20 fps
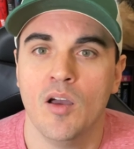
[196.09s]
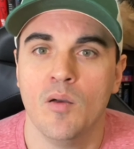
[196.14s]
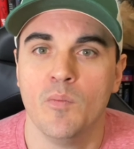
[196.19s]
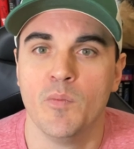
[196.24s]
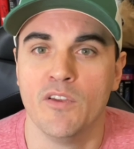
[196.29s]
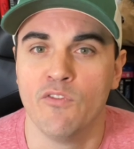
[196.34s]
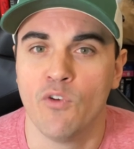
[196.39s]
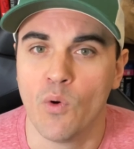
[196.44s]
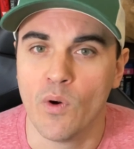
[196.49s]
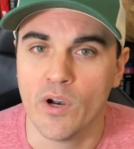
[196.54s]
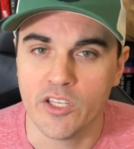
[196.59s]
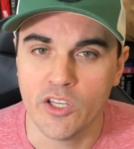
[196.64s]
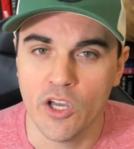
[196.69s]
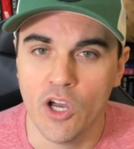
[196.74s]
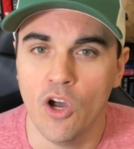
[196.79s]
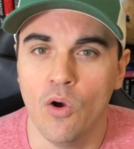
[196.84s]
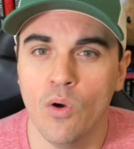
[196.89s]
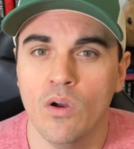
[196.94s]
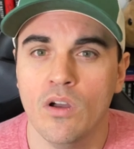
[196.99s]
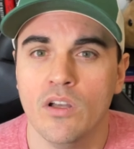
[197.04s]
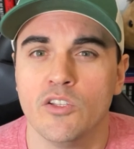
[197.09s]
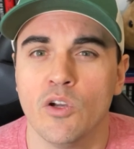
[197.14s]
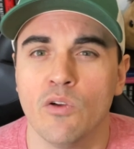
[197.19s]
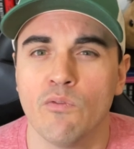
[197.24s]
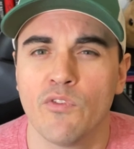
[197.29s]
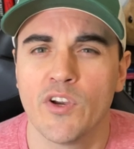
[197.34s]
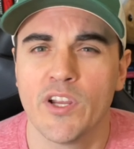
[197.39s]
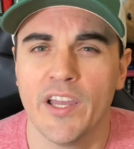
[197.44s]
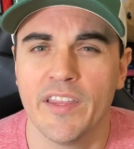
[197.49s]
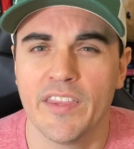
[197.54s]
Before I go, don't
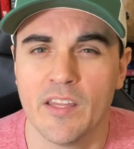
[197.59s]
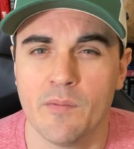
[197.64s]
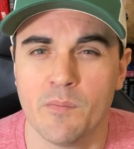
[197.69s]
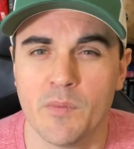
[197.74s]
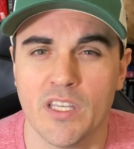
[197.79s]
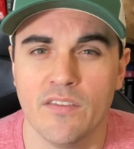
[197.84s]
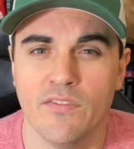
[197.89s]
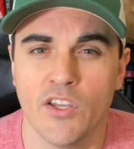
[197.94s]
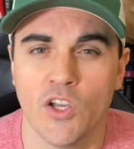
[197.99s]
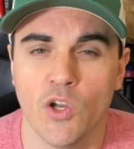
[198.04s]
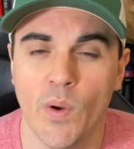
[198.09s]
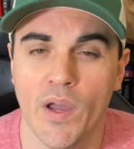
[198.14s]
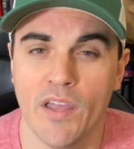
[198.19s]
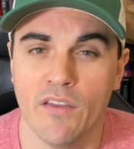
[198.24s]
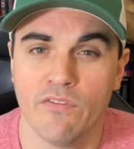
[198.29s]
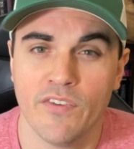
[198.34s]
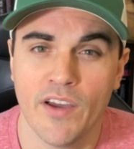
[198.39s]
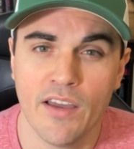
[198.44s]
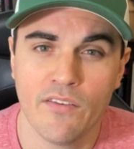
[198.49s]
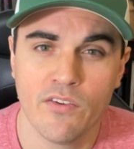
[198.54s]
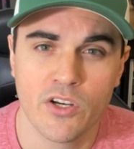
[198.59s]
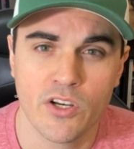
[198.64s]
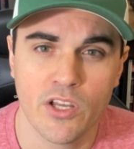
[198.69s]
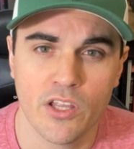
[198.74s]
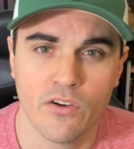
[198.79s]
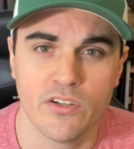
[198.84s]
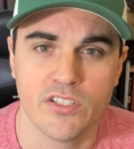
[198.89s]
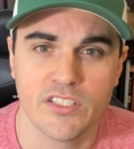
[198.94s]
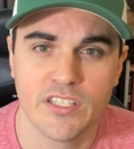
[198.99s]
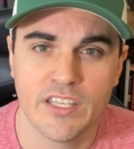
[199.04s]
forget that I'm giving away
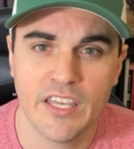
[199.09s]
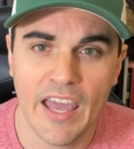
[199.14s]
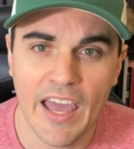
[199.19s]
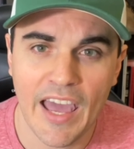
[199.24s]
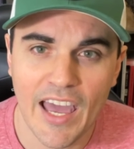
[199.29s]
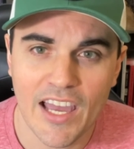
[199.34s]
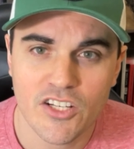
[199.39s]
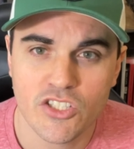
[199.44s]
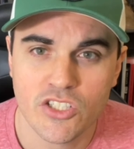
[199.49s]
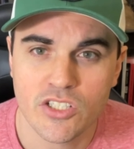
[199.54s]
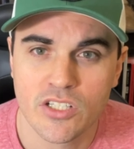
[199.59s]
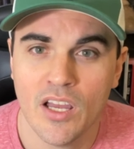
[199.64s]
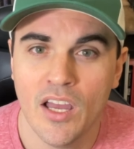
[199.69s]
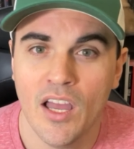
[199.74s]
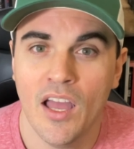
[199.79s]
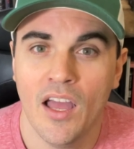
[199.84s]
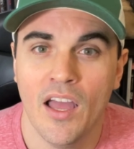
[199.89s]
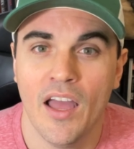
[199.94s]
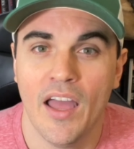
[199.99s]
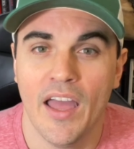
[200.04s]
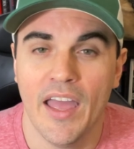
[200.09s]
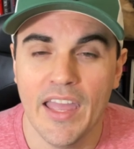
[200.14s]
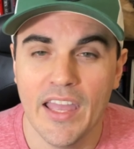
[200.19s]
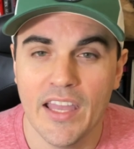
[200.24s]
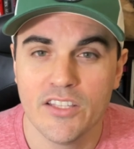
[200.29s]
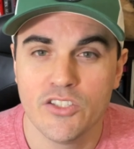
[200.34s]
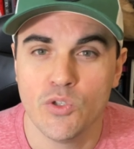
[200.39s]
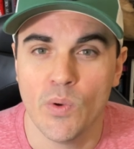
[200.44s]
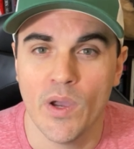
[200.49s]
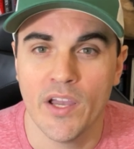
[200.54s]
$500 cash
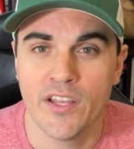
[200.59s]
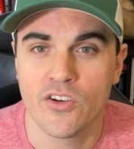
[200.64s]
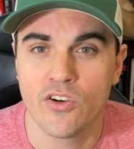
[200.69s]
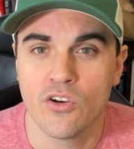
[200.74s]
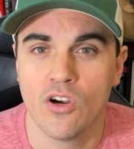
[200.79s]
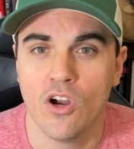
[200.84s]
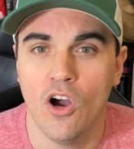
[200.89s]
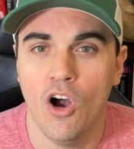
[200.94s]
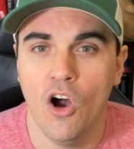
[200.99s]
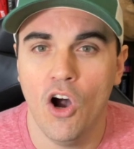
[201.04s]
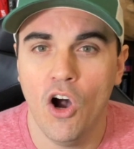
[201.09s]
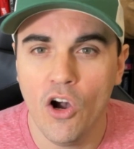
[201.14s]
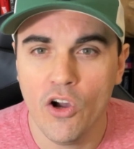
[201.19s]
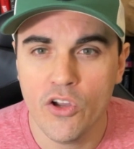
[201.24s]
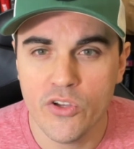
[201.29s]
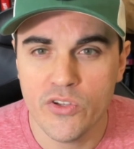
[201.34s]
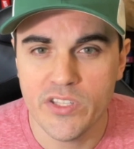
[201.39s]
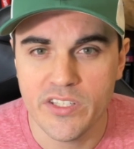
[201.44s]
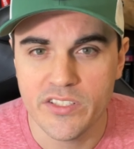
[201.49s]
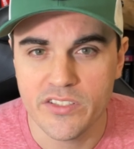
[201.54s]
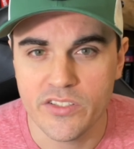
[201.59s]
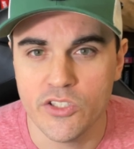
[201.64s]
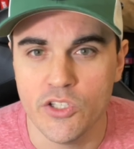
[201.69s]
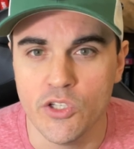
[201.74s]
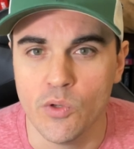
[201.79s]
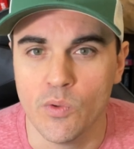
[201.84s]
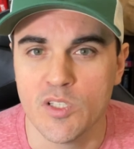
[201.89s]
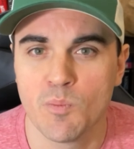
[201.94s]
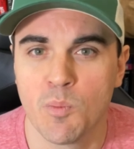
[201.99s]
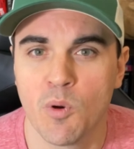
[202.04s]
and to enter, all you need to
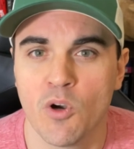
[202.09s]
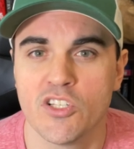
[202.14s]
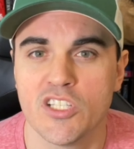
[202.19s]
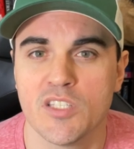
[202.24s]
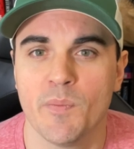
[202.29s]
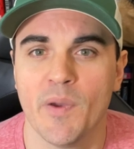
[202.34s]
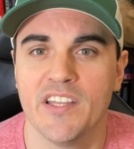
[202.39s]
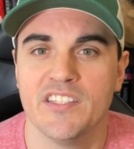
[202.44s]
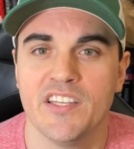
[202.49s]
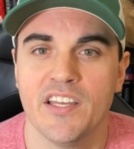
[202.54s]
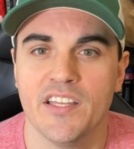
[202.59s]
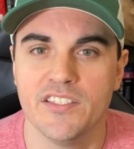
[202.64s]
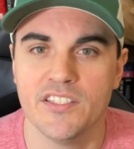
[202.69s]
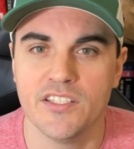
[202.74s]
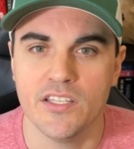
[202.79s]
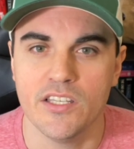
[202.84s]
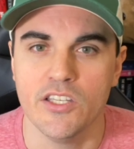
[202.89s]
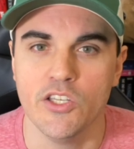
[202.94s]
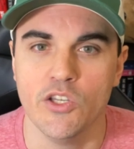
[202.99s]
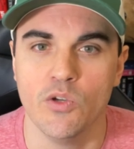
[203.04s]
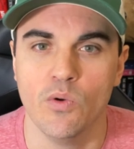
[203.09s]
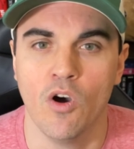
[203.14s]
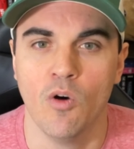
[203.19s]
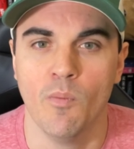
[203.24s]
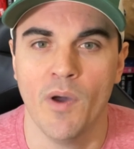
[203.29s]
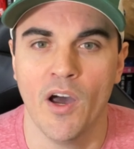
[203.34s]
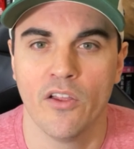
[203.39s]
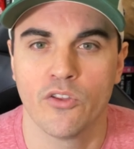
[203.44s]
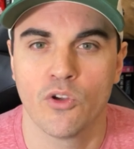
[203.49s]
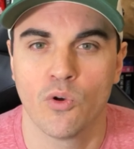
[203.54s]
do is purchase my 10CU home
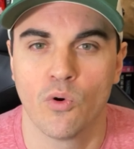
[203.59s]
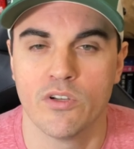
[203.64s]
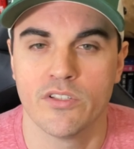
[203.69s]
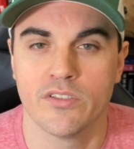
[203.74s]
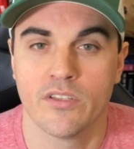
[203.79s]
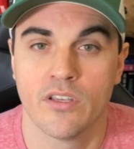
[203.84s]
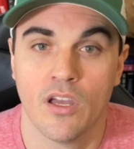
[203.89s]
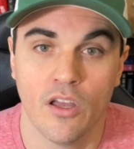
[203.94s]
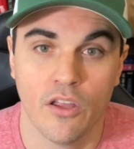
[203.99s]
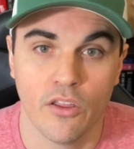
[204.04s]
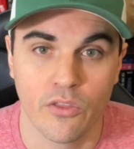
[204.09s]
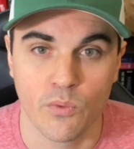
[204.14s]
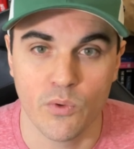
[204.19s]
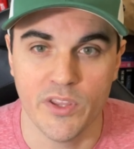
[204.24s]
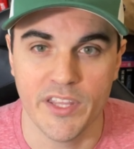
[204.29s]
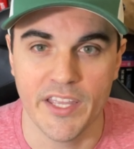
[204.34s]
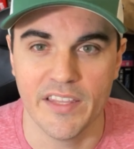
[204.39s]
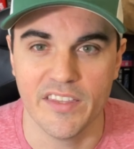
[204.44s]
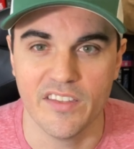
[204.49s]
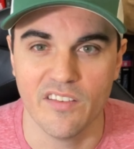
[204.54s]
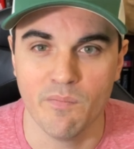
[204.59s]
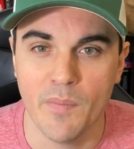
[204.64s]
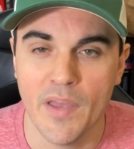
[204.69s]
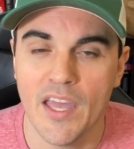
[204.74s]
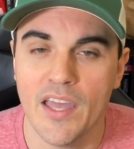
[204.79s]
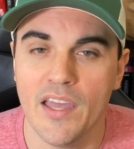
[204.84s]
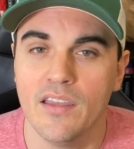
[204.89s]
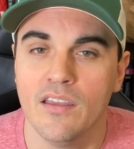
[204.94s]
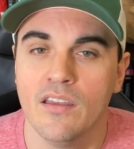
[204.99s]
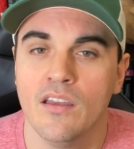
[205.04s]
health course through the end of
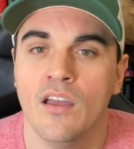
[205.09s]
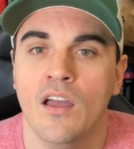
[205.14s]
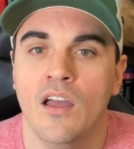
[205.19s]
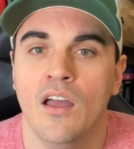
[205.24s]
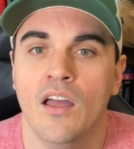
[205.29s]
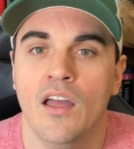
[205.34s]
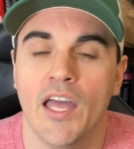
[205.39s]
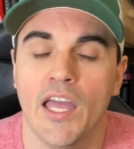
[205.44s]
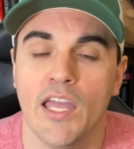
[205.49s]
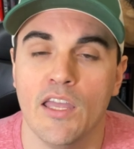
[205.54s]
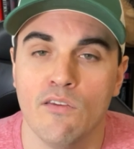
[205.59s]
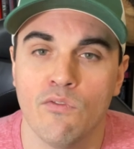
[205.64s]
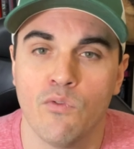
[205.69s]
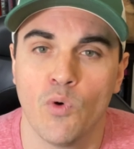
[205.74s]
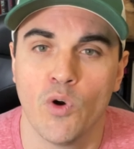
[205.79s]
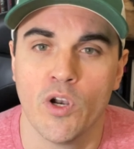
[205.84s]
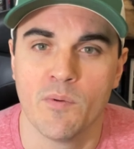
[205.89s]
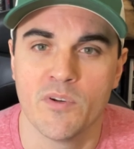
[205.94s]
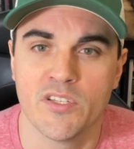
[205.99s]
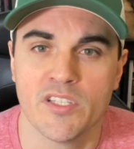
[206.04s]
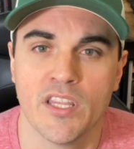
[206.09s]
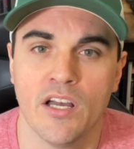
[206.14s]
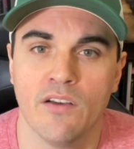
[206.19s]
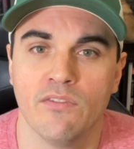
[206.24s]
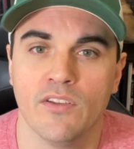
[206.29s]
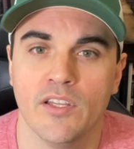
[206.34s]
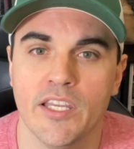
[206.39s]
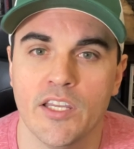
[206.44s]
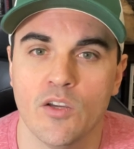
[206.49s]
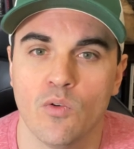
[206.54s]
May. A 40% off
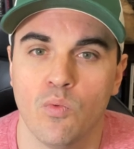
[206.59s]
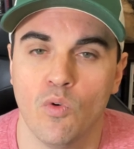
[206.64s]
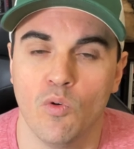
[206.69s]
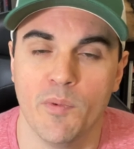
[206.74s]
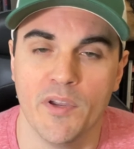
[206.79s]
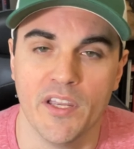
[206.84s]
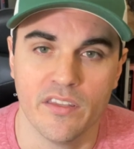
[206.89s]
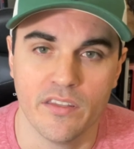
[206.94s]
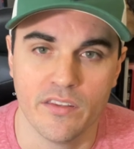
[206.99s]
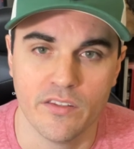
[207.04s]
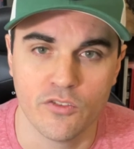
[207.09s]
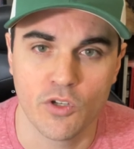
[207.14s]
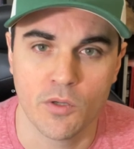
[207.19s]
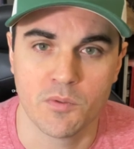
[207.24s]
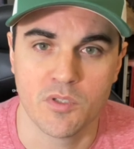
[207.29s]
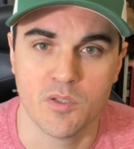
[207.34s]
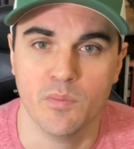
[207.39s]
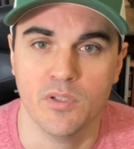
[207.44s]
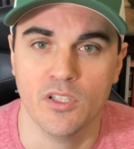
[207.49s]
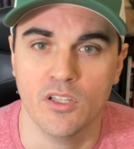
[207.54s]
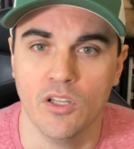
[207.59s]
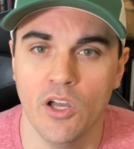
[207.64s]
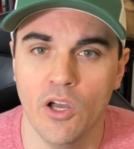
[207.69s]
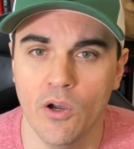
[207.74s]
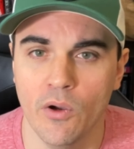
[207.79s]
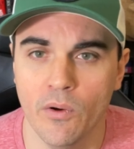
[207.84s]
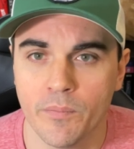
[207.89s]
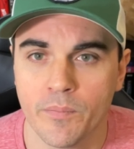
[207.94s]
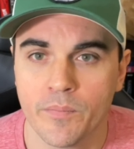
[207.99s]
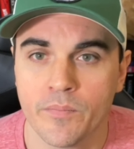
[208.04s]
link will be in the description
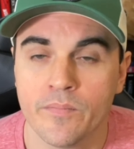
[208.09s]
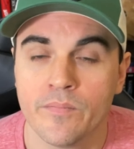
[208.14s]
below.